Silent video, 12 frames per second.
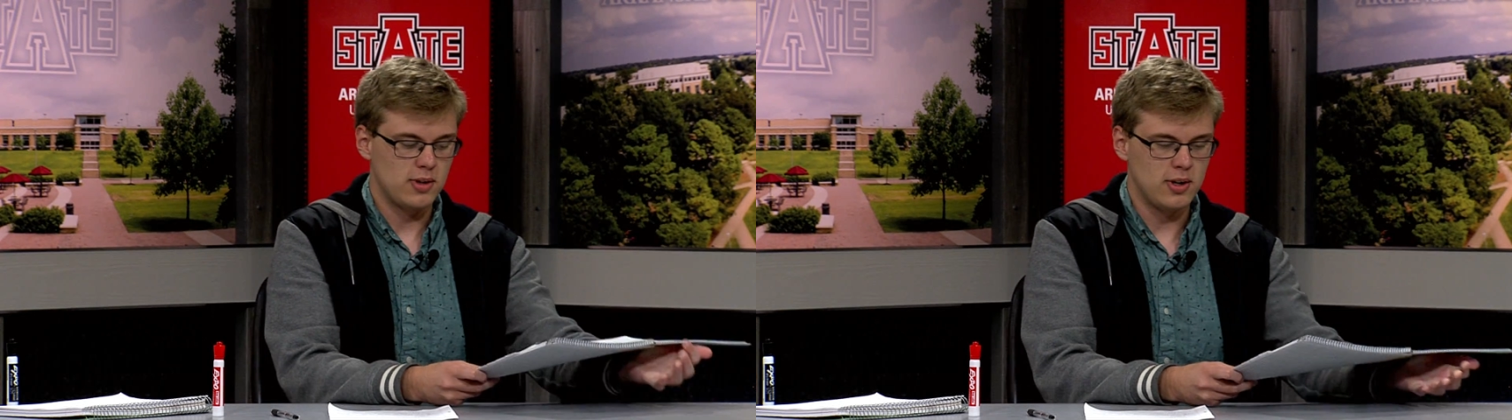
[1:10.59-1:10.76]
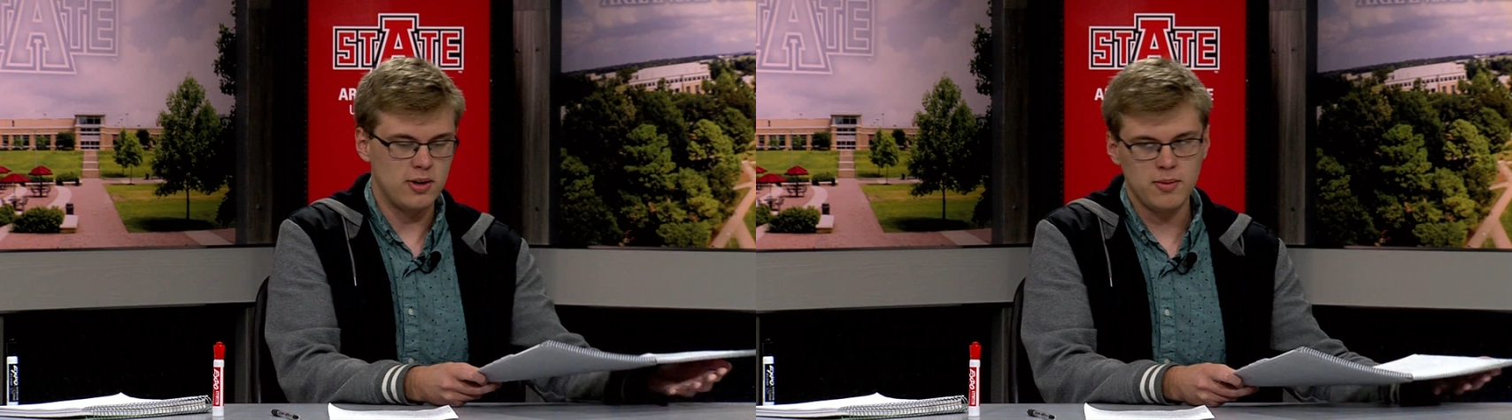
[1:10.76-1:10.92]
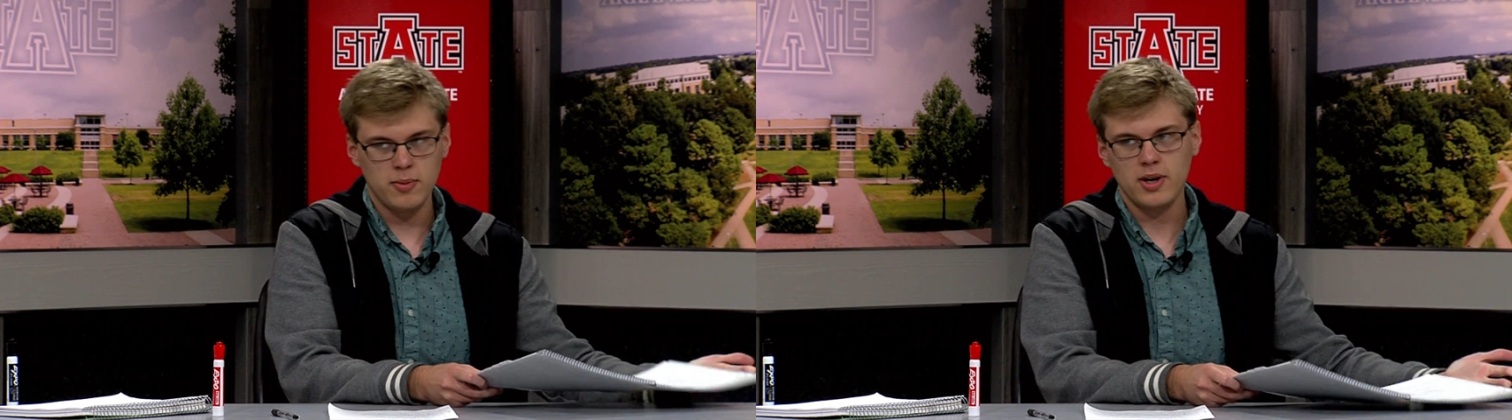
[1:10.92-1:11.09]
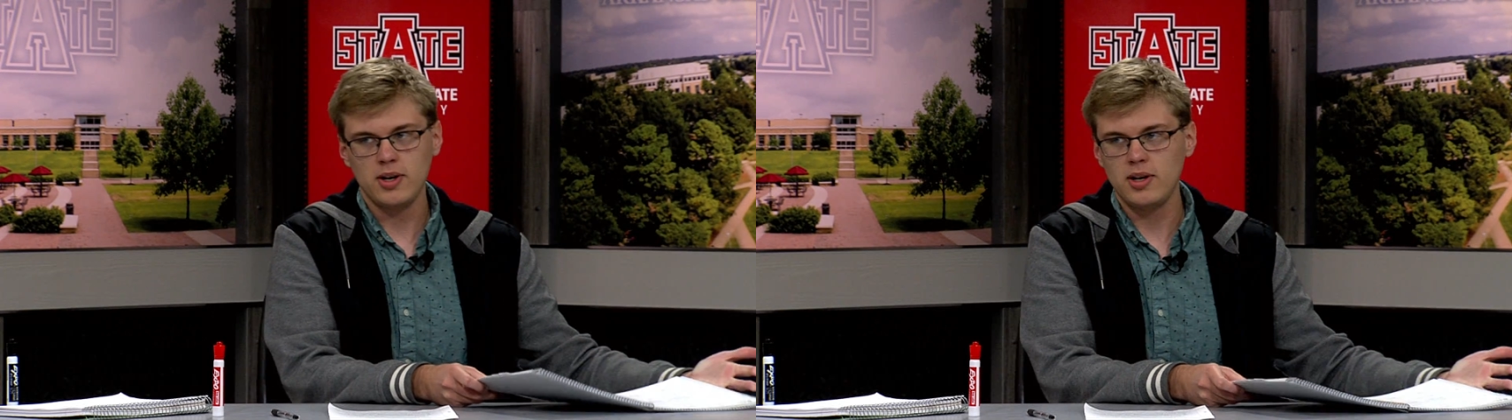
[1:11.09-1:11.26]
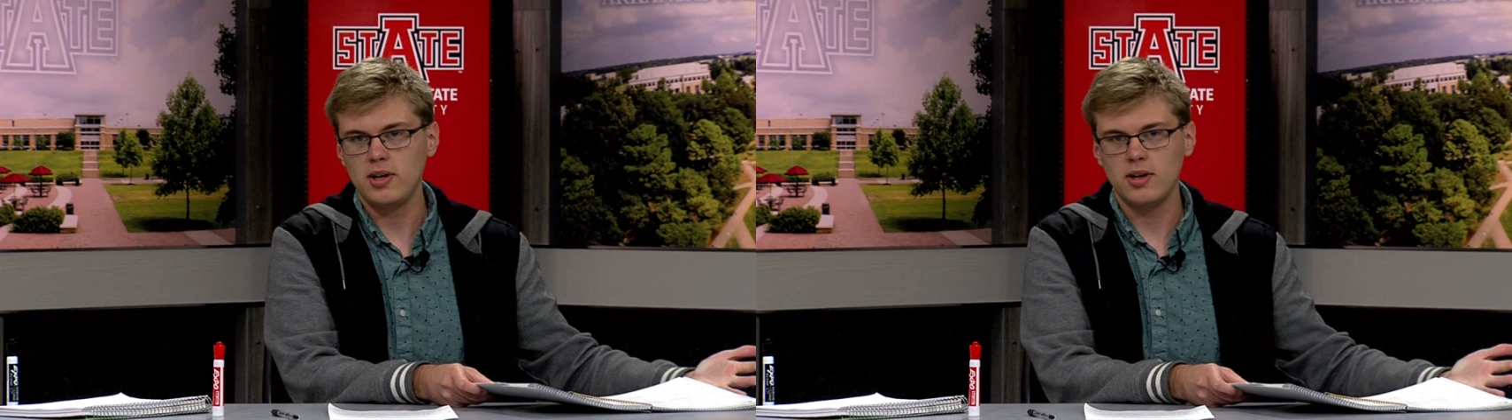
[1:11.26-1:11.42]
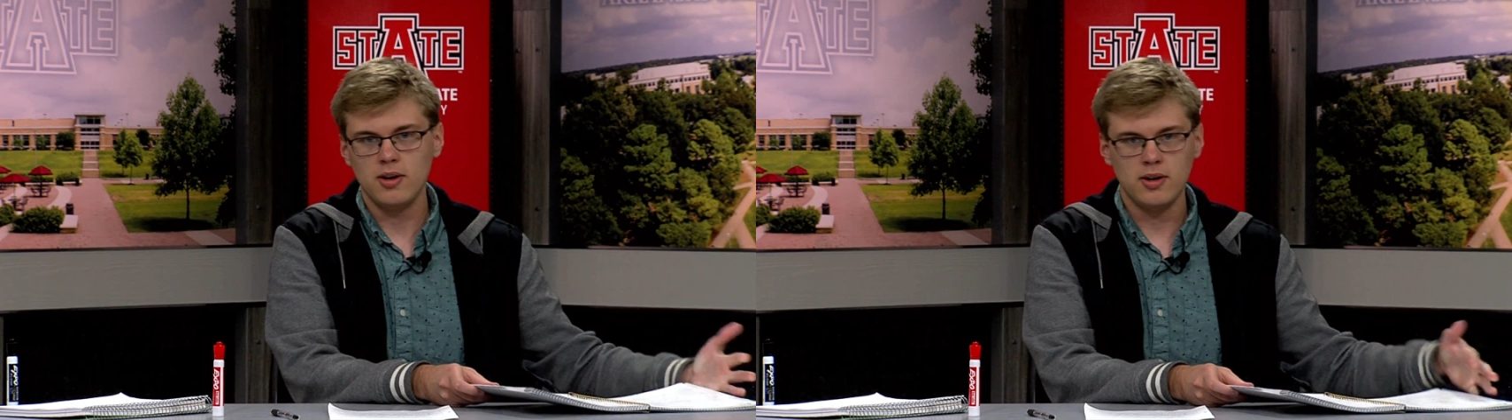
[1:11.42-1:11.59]
get done what I need
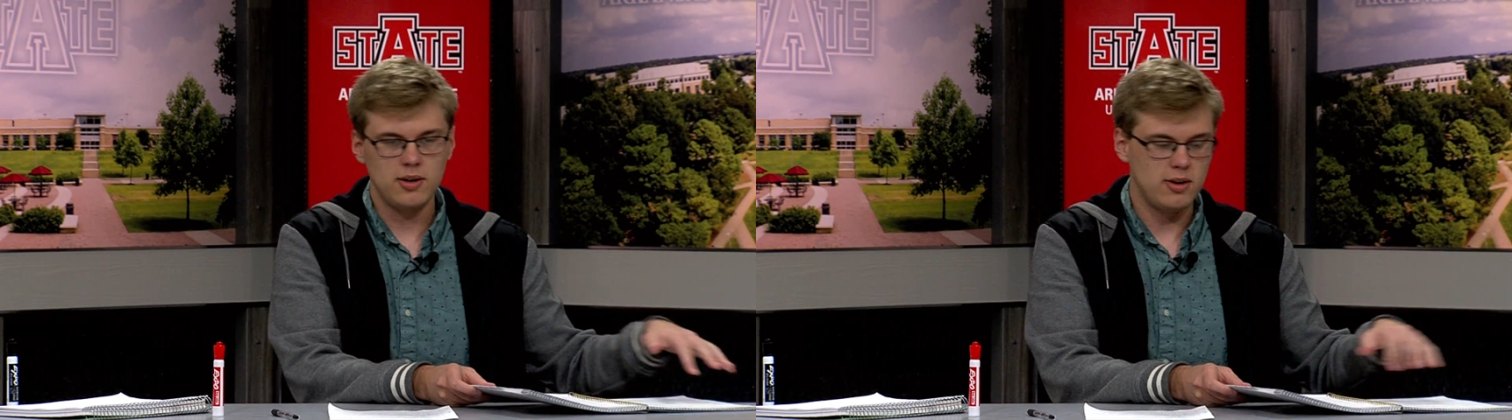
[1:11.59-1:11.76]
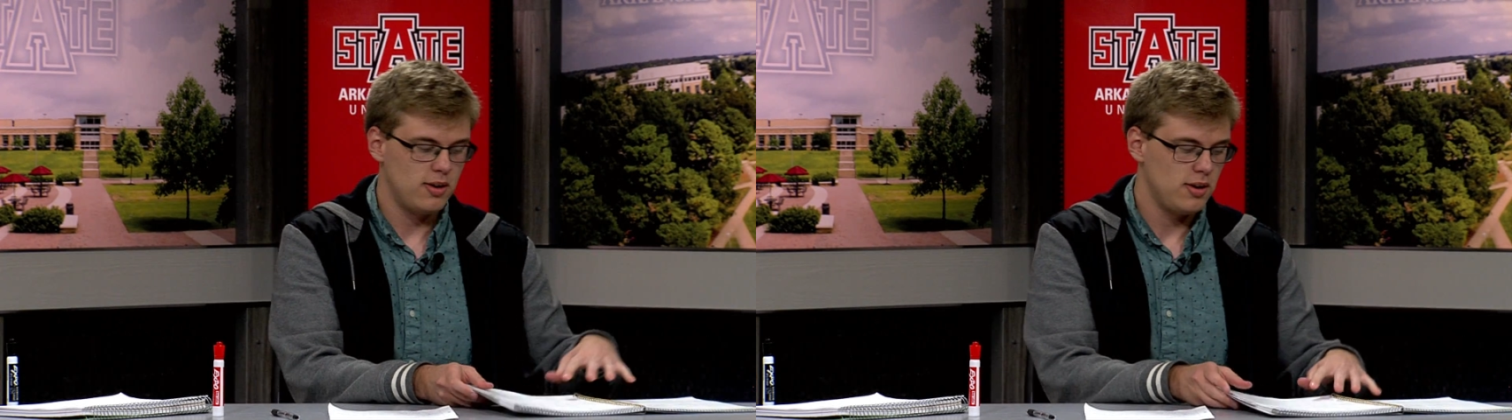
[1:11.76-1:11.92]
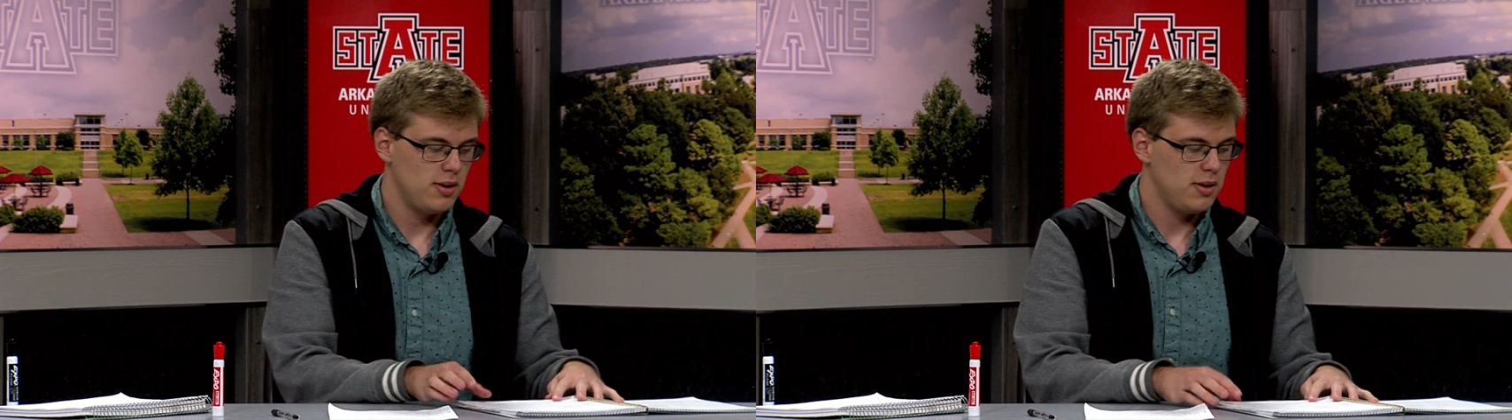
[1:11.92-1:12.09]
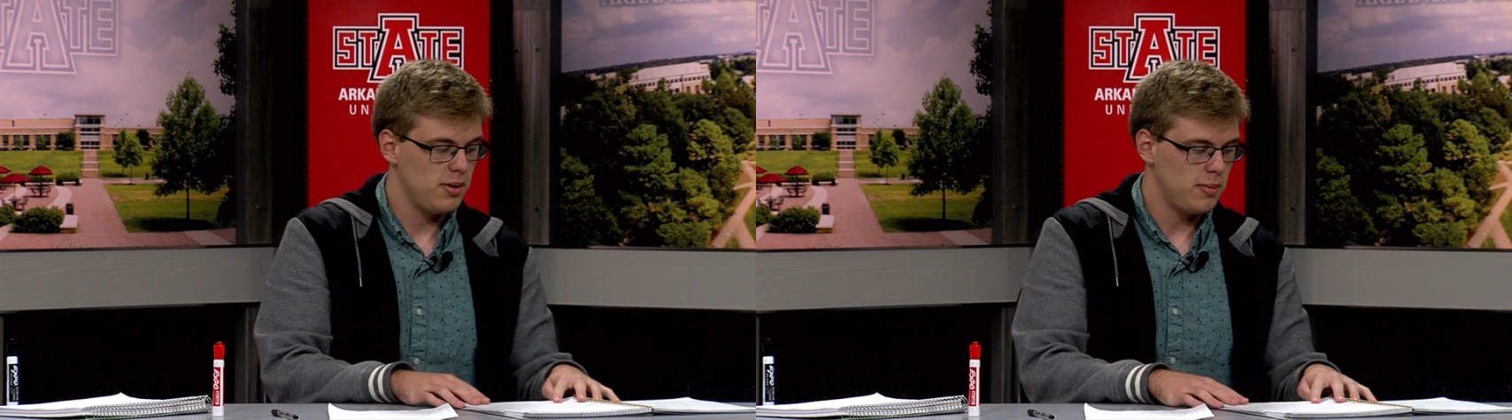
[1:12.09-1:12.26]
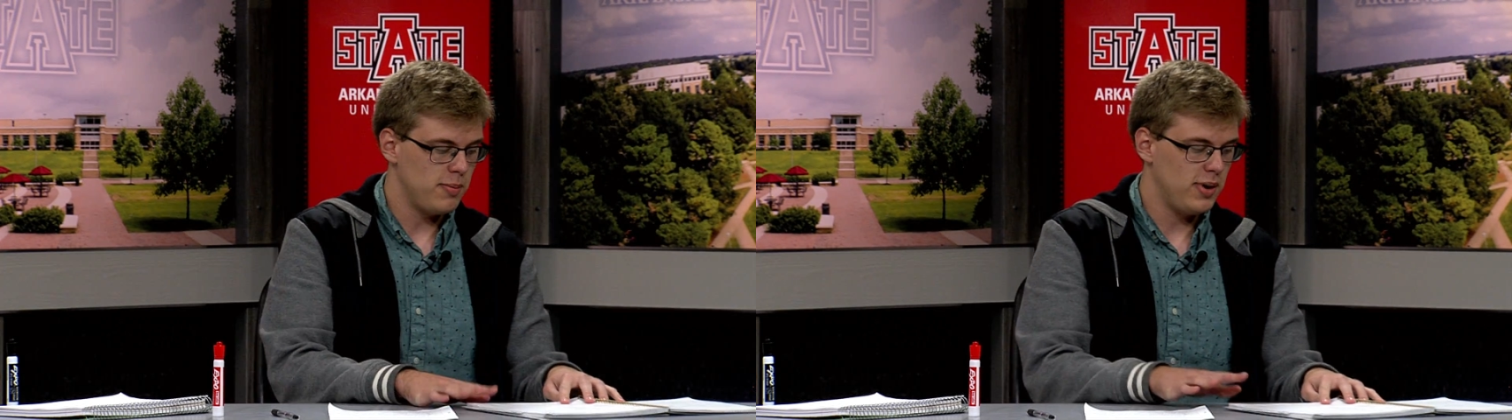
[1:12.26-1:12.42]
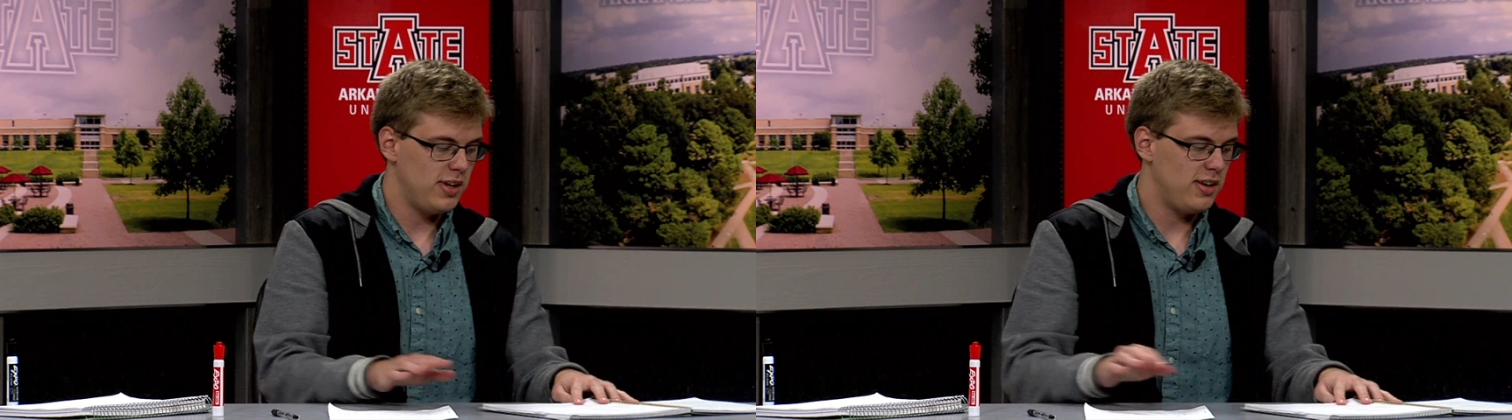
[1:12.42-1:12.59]
to get done.
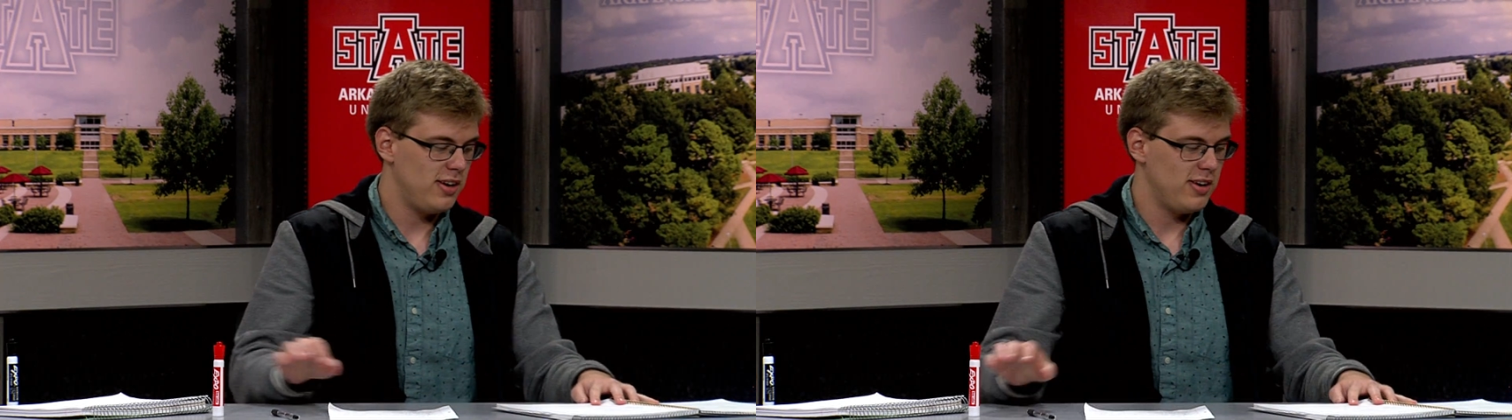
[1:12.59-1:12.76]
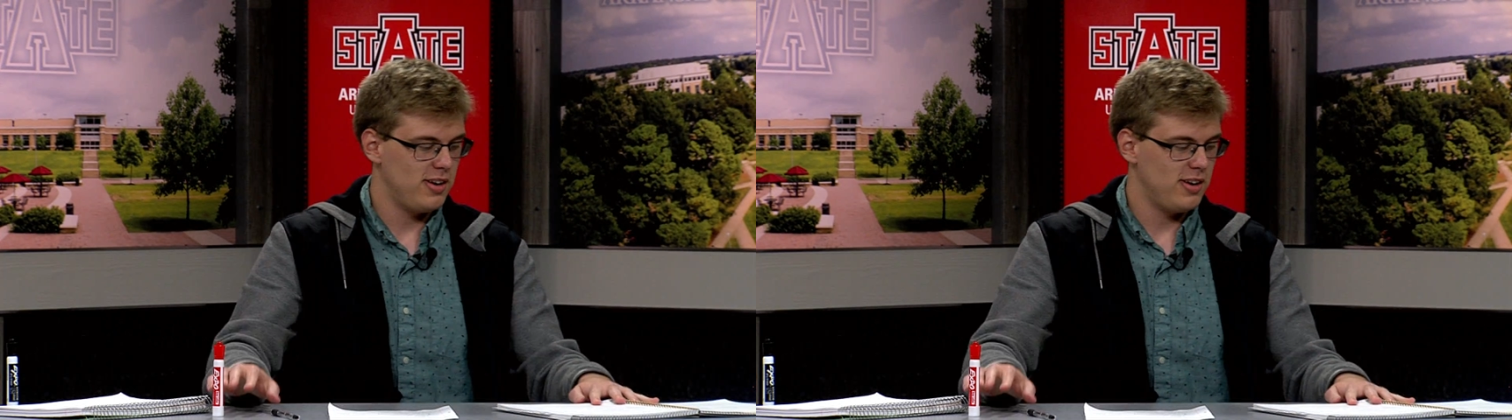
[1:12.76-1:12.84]
But